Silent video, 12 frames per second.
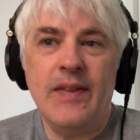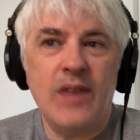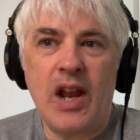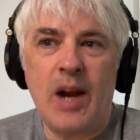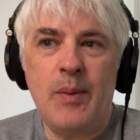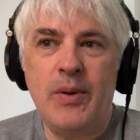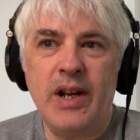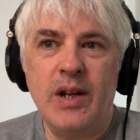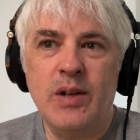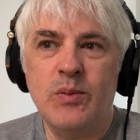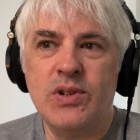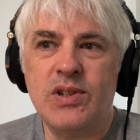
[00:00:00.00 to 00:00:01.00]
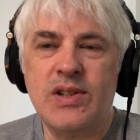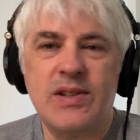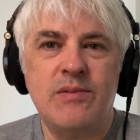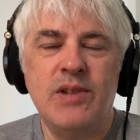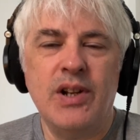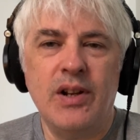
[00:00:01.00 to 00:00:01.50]
in the library and
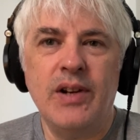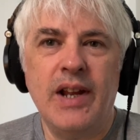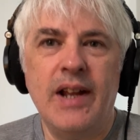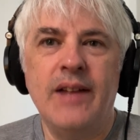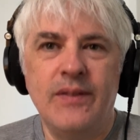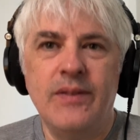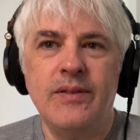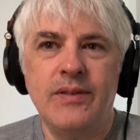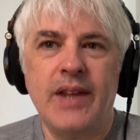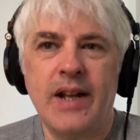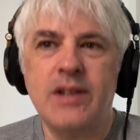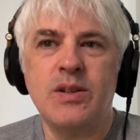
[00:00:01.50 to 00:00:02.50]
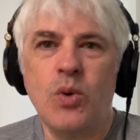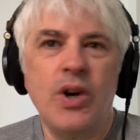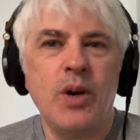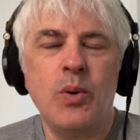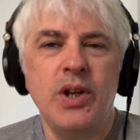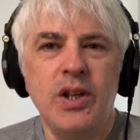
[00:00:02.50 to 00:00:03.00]
was, that's the
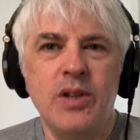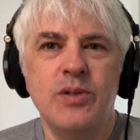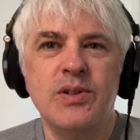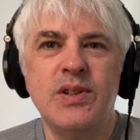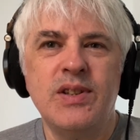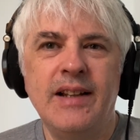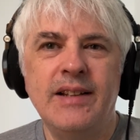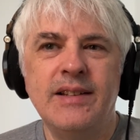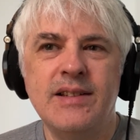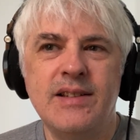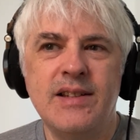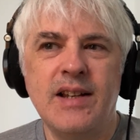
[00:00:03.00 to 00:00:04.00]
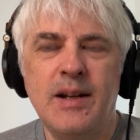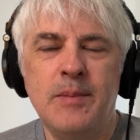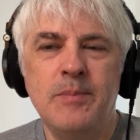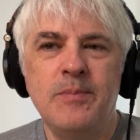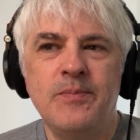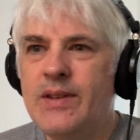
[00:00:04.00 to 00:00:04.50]
one I want to use. And
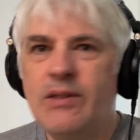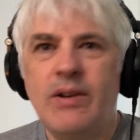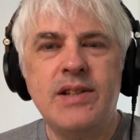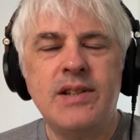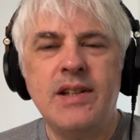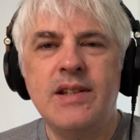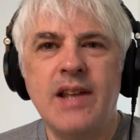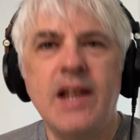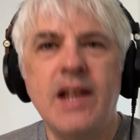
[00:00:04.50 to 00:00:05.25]
the rest is